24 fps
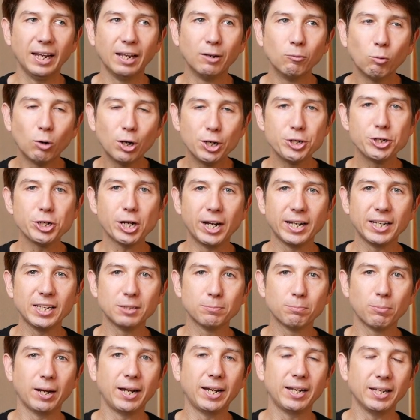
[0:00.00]
And one
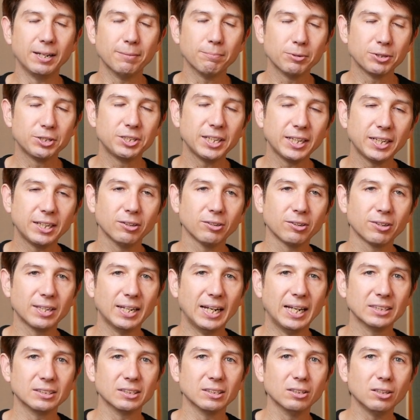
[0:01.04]
Chinese brand in particular
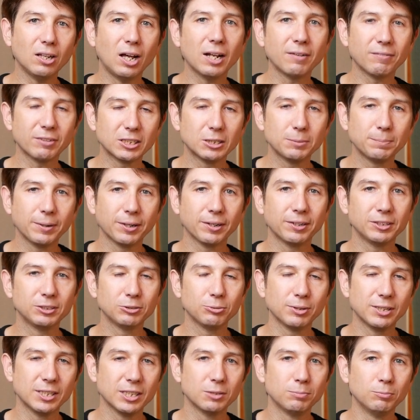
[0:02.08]
that has a lot of experience
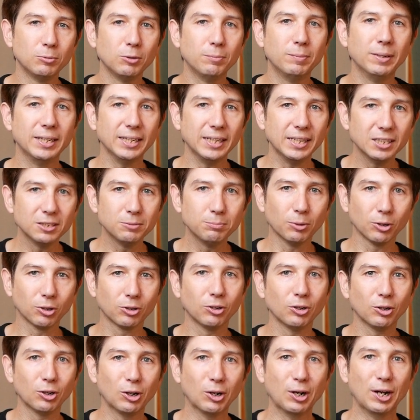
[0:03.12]
with this movement is
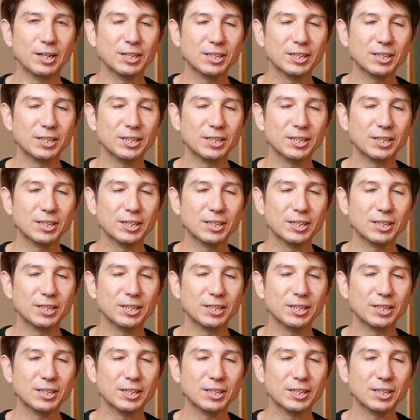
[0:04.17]
Merkur,